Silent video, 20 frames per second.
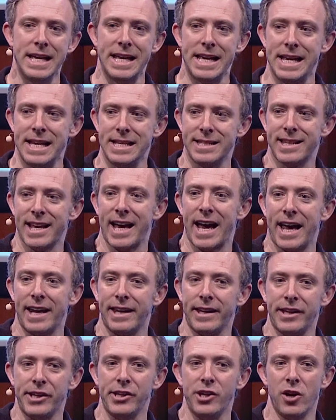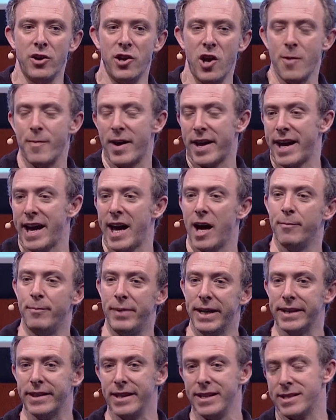is that you know, no matter how
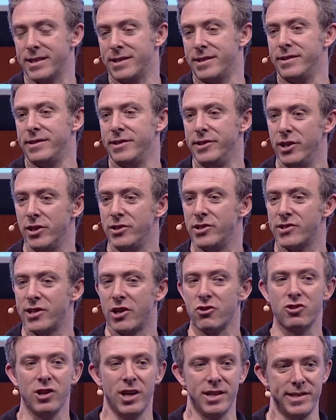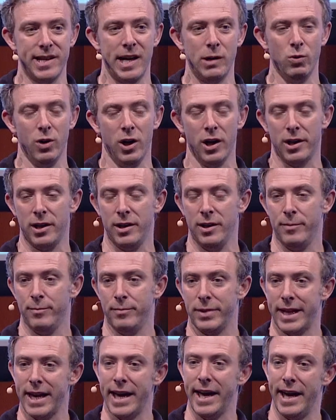big this you know, decentralized network
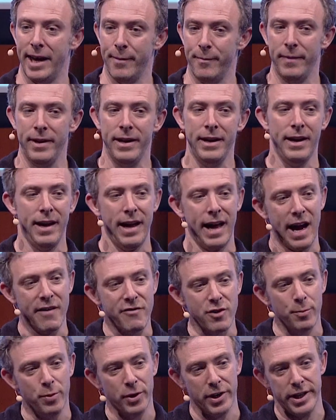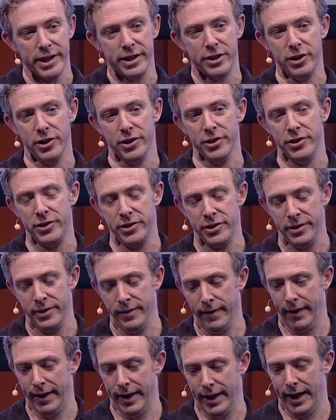became, everybody could
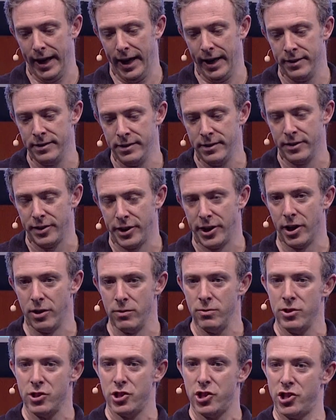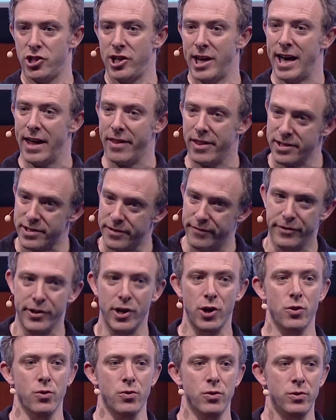uh, you know, share this
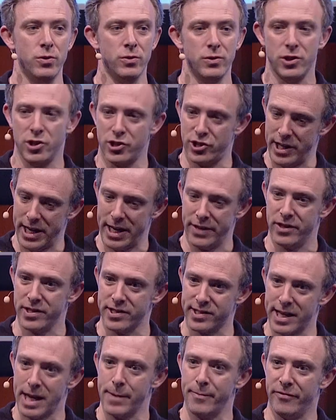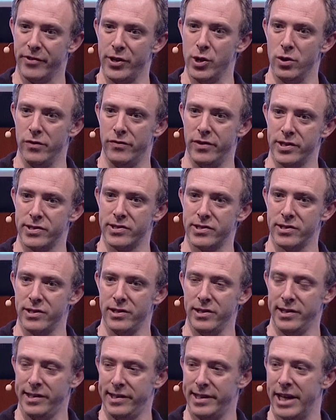view, shared the same view of this
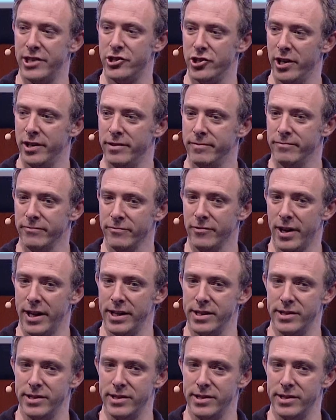ledger, right?